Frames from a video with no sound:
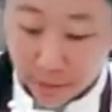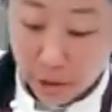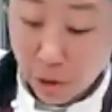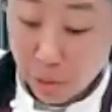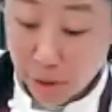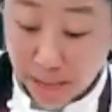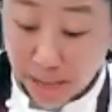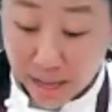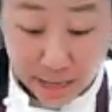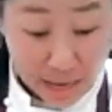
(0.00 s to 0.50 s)

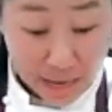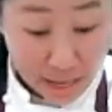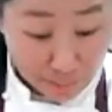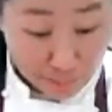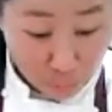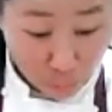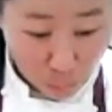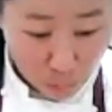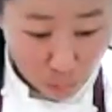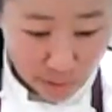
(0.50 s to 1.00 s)
Go ahead
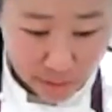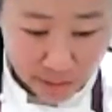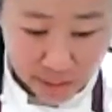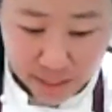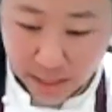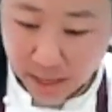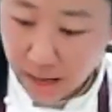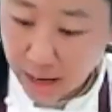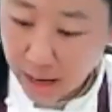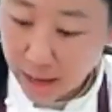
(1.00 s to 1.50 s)
and pour
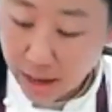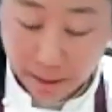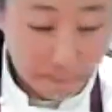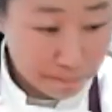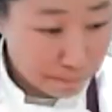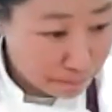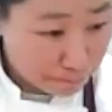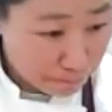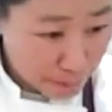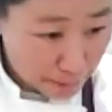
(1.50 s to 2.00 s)
the
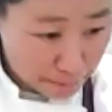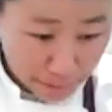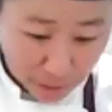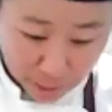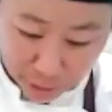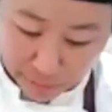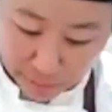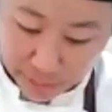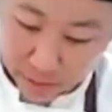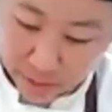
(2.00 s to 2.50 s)

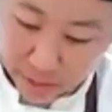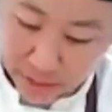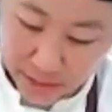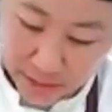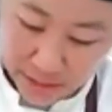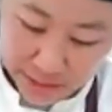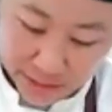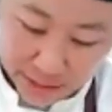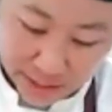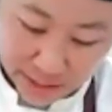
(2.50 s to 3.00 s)
buttermilk
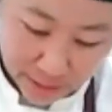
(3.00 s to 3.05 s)
into